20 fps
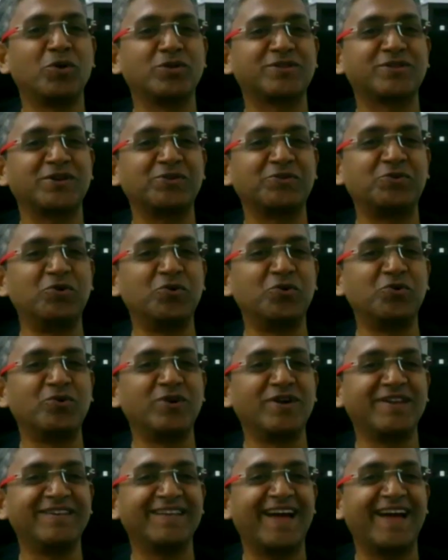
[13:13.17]
Both
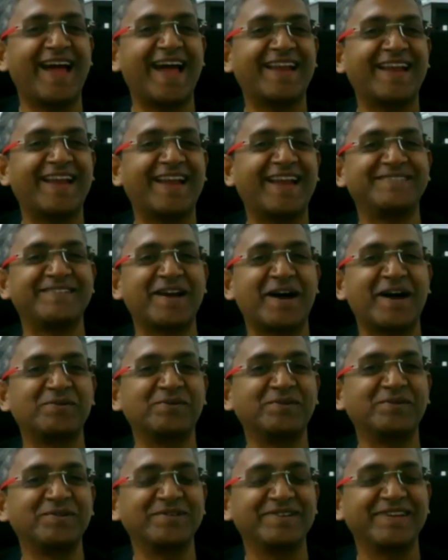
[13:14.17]
Google and
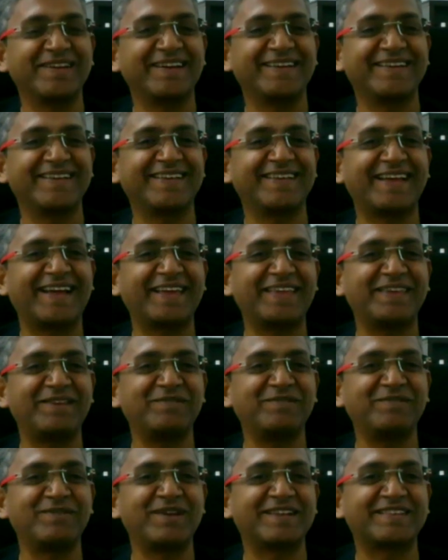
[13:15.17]
Yahoo,
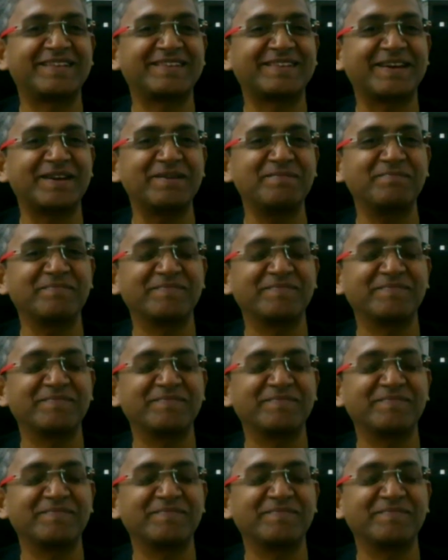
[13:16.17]
even at the time?